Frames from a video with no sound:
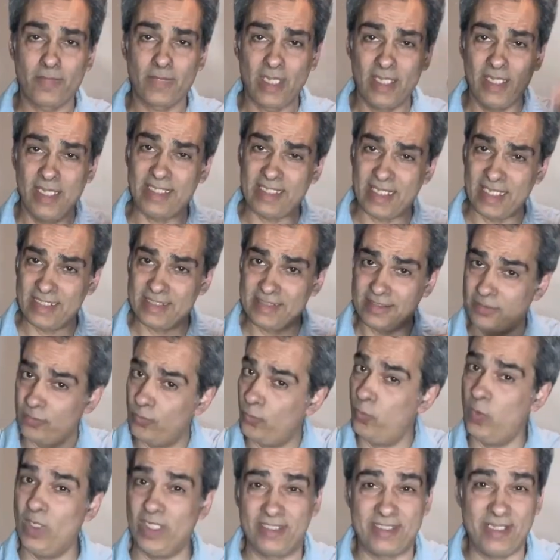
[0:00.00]
Hey guys,
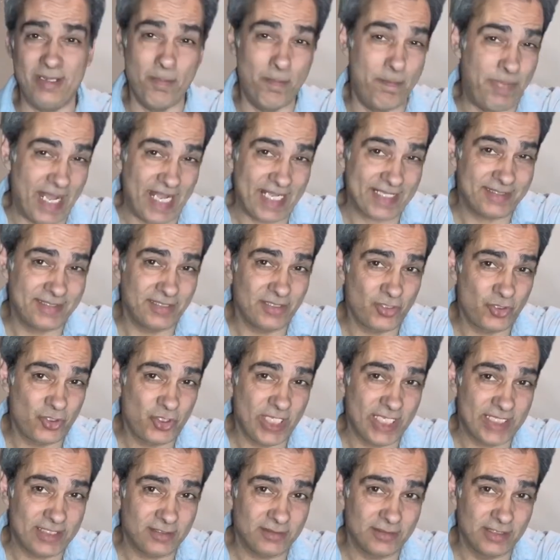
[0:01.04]
welcome back to the
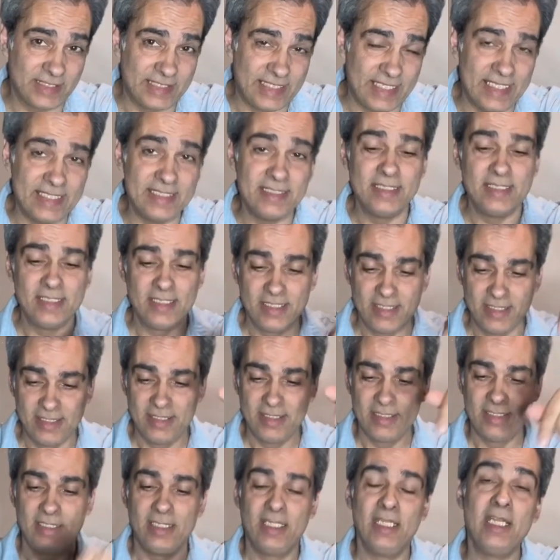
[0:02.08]
channel again.
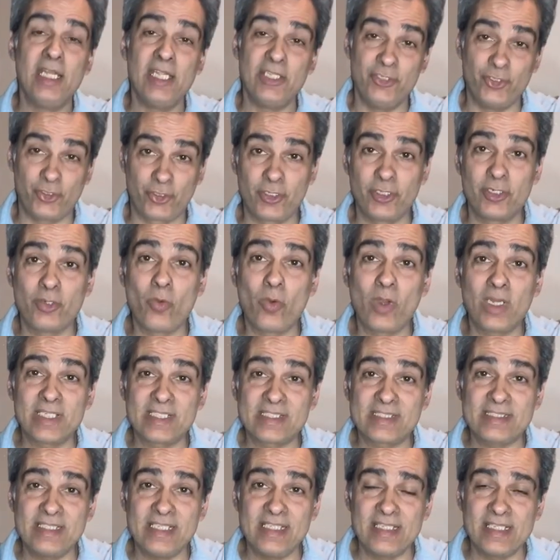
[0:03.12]
And you're gonna wanna
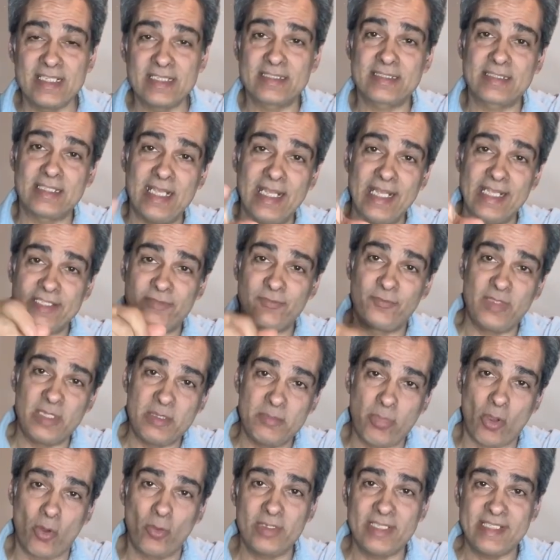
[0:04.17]
see this.
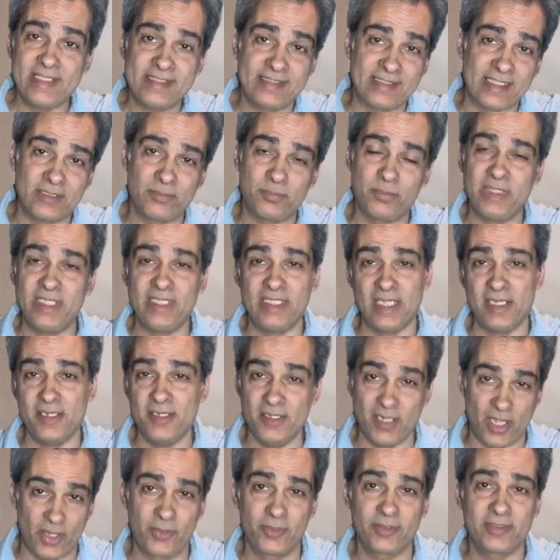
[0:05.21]
Svbony sent me
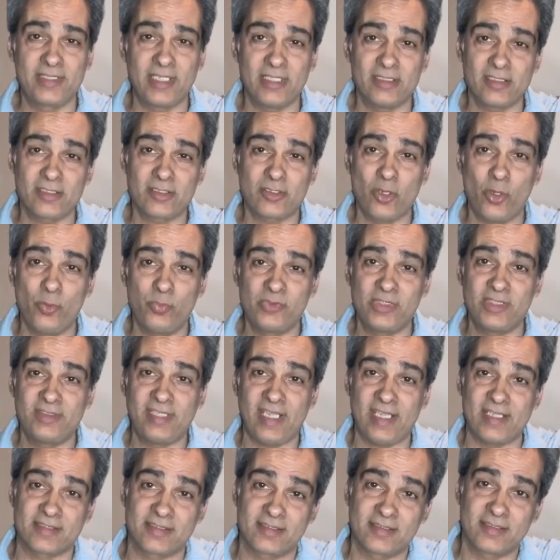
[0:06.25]
another telescope to
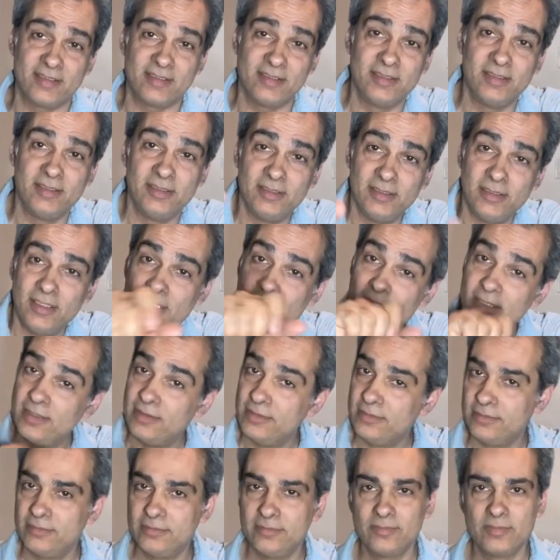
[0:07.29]
test.
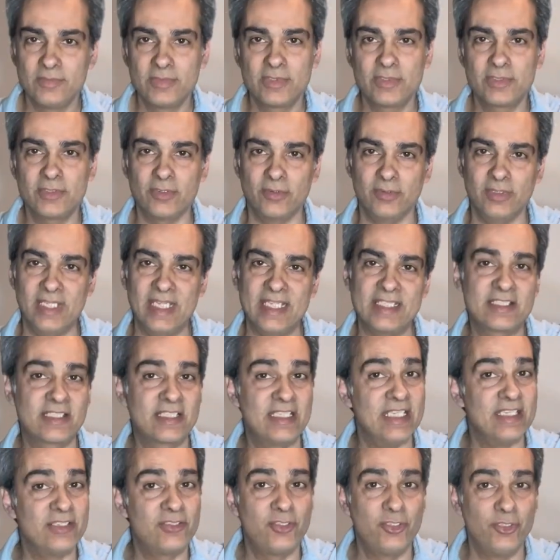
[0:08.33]
So let's
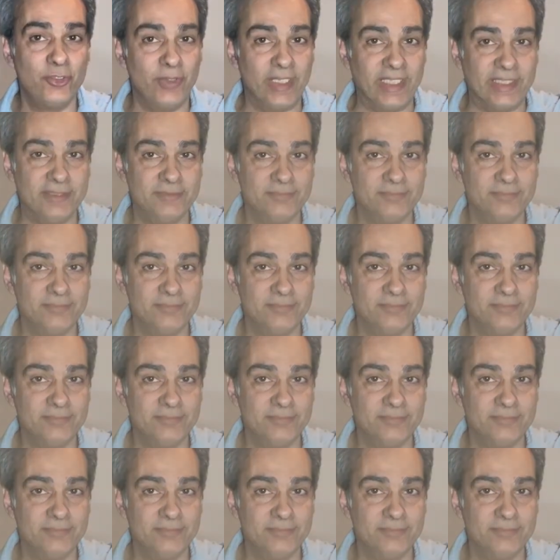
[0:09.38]
get to it.